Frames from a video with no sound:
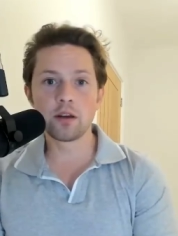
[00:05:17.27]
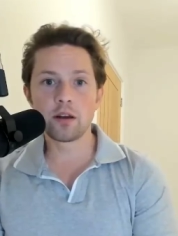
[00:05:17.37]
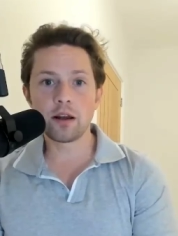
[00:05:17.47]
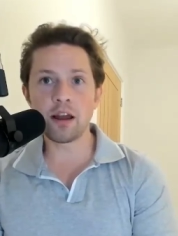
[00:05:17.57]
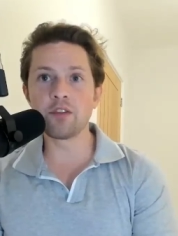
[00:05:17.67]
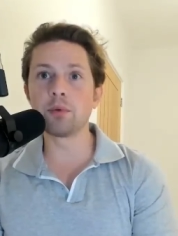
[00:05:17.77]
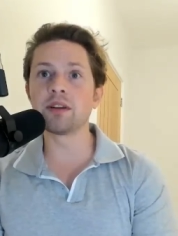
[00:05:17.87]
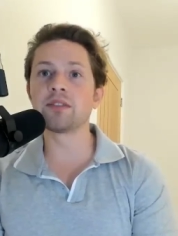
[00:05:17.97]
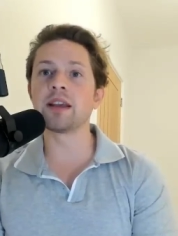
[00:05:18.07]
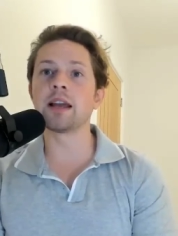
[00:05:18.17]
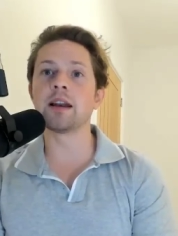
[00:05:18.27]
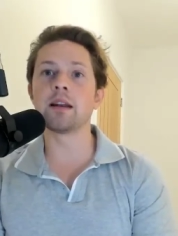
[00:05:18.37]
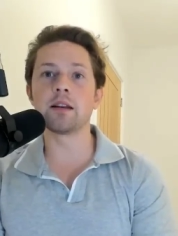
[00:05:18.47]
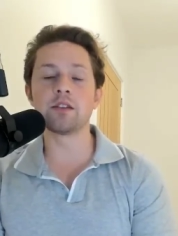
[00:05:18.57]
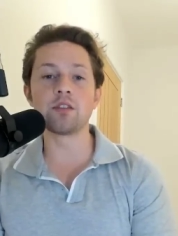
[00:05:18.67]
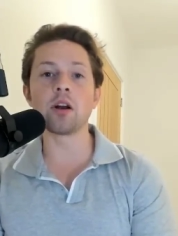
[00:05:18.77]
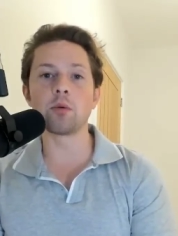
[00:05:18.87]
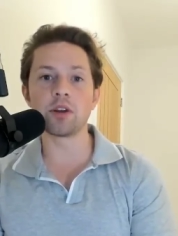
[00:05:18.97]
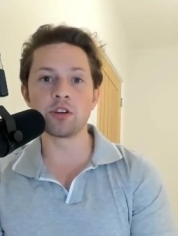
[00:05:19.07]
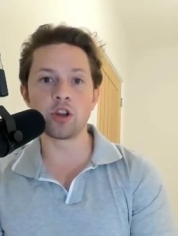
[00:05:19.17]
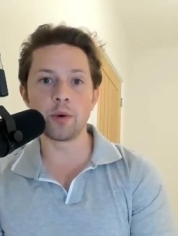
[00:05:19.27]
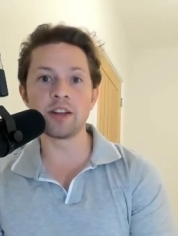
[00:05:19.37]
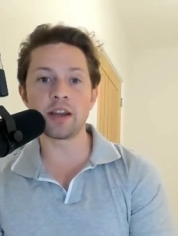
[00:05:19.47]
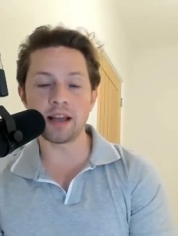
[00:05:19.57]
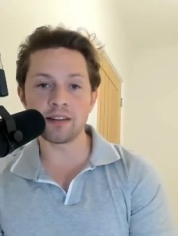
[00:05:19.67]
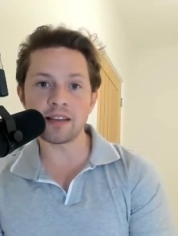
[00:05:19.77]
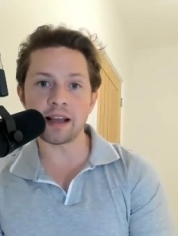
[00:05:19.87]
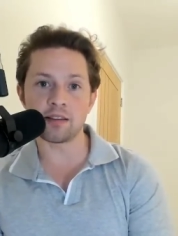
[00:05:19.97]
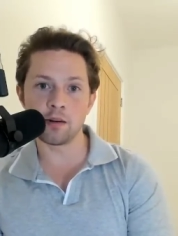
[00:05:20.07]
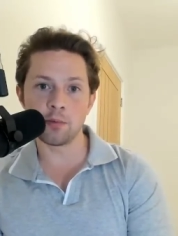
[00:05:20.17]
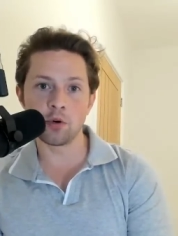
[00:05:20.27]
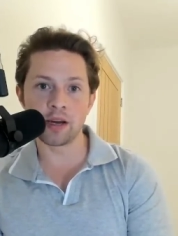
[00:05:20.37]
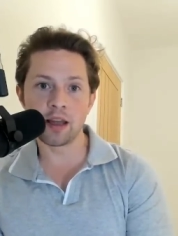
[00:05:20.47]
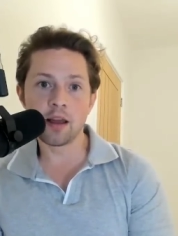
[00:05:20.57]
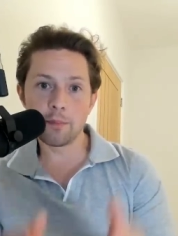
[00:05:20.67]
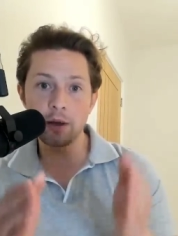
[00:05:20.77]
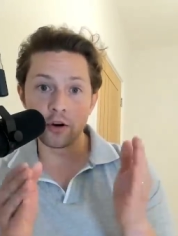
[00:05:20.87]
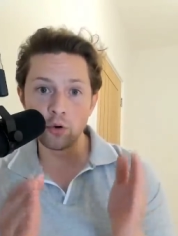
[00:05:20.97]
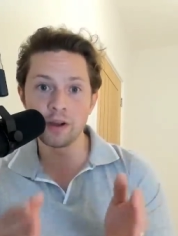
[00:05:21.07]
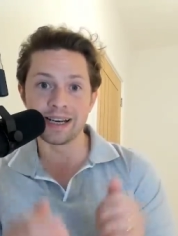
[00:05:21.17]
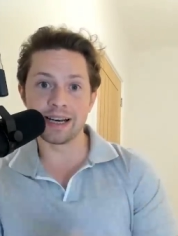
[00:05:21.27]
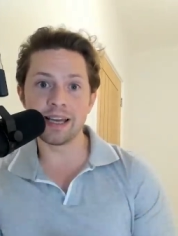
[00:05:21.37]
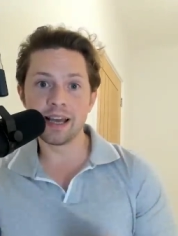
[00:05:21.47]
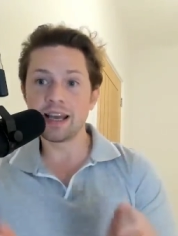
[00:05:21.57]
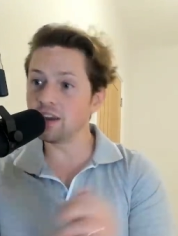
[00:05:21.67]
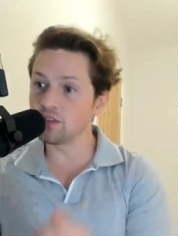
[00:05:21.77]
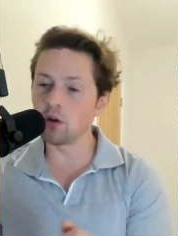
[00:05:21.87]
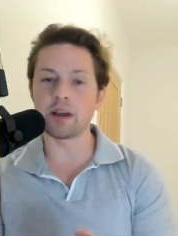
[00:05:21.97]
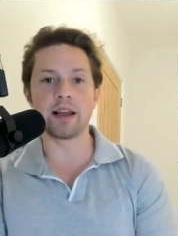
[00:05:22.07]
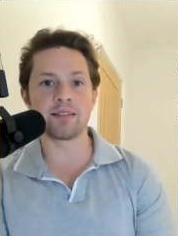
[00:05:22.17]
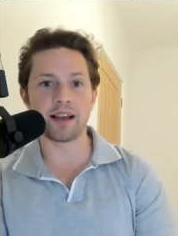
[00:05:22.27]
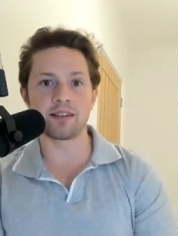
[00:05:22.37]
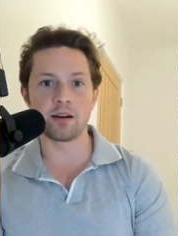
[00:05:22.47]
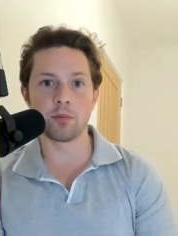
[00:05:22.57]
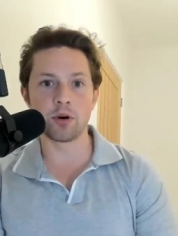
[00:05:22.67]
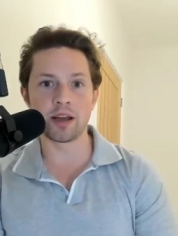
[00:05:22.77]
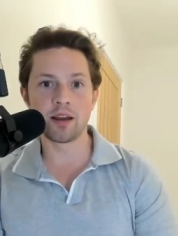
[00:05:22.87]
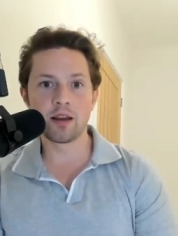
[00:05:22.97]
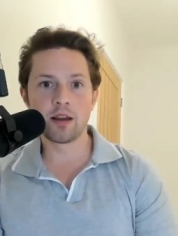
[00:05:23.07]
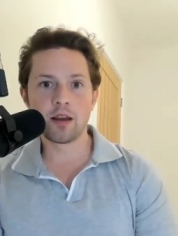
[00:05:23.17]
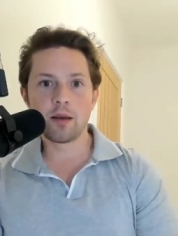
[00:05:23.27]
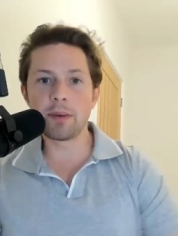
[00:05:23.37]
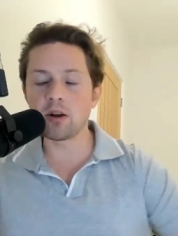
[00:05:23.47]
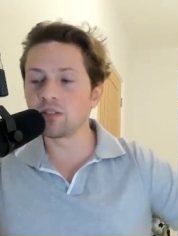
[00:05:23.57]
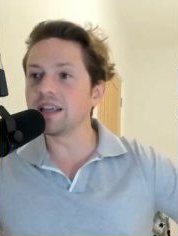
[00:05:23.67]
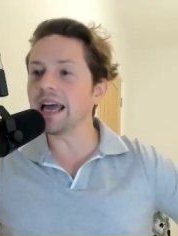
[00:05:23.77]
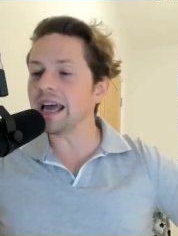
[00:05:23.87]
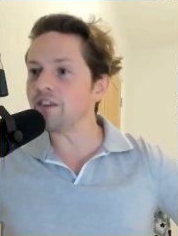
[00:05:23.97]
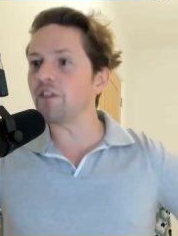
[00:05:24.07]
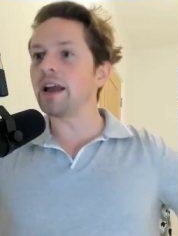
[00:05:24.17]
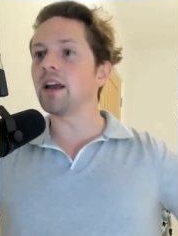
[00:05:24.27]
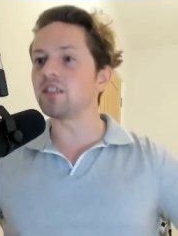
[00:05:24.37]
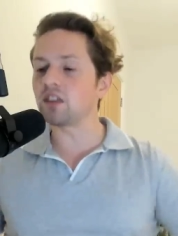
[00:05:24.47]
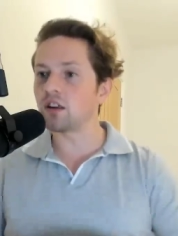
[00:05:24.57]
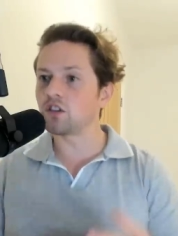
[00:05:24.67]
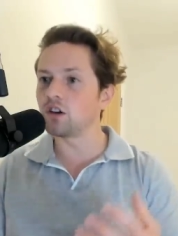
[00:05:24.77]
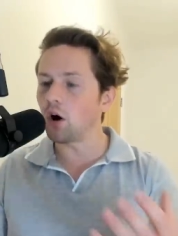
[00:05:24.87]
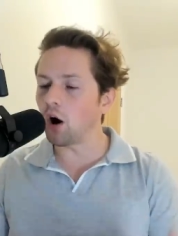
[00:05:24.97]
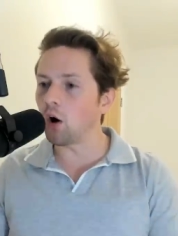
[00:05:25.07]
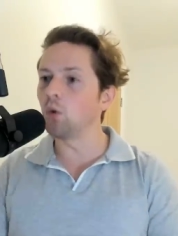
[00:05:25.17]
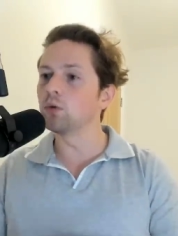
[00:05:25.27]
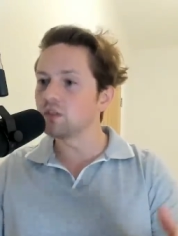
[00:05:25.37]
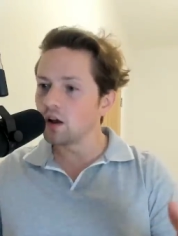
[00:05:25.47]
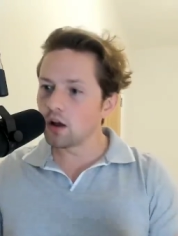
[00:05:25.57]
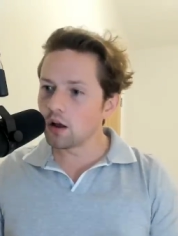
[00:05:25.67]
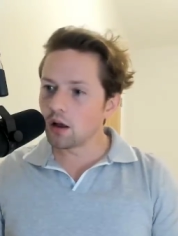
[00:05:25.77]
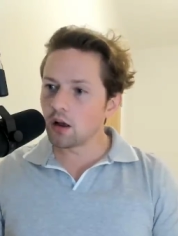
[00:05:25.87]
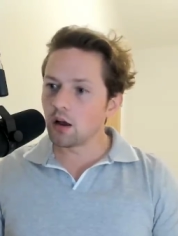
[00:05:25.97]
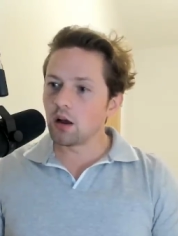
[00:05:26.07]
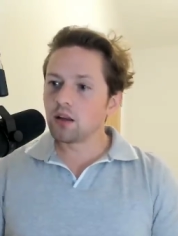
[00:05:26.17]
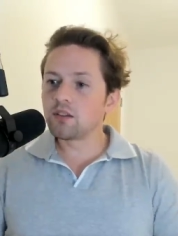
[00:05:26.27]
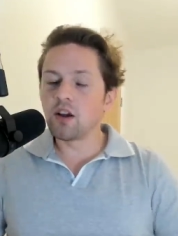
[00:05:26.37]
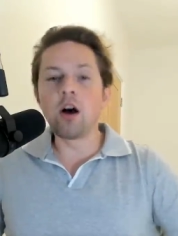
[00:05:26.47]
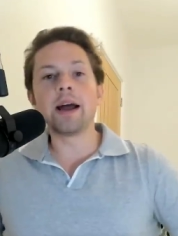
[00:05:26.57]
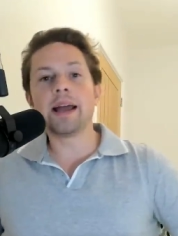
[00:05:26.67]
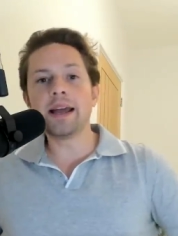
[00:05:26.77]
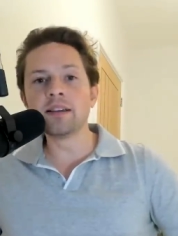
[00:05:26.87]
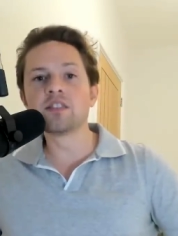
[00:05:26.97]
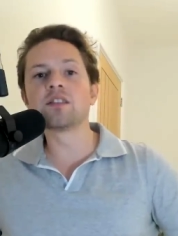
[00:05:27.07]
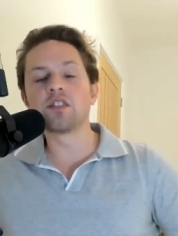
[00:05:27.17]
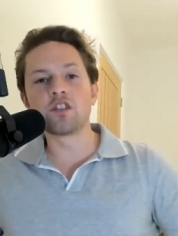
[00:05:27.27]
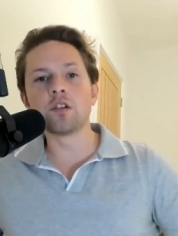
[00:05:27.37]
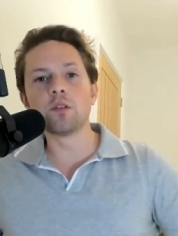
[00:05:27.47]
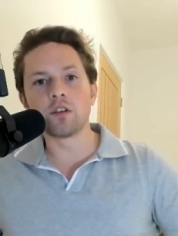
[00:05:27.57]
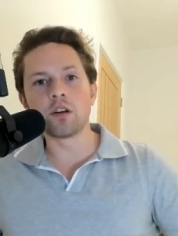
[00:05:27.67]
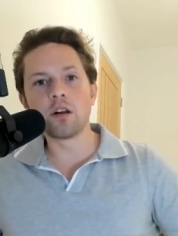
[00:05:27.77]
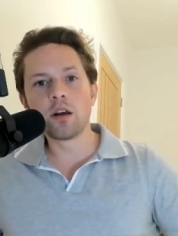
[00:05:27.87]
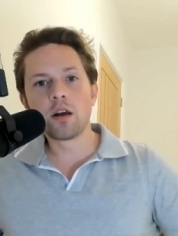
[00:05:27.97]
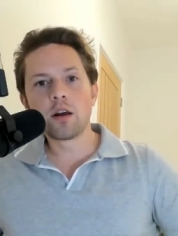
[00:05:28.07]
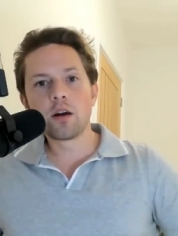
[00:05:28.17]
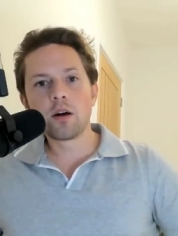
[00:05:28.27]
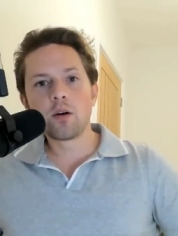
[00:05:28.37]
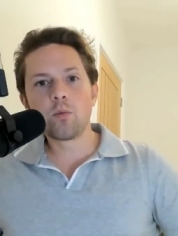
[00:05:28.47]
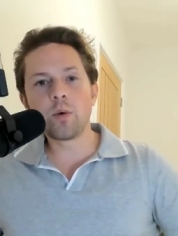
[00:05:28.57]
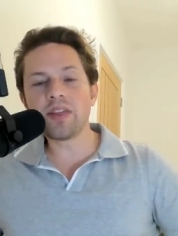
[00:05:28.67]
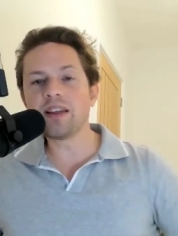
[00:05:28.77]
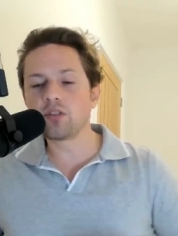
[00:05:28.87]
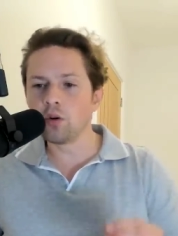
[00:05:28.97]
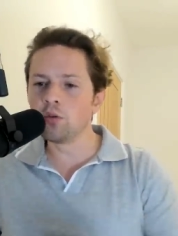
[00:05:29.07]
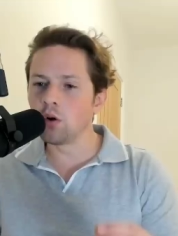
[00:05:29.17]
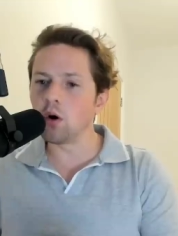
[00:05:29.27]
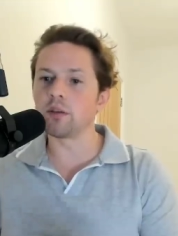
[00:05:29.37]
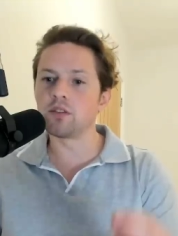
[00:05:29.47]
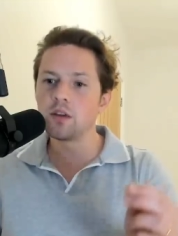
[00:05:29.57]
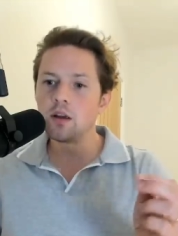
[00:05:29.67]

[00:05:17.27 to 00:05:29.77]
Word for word: Everybody singing, you don't know what you're doing, you're getting sacked in the morning. But annoyingly, he's not getting sacked in the morning because the FA are such an old tie institution where they do not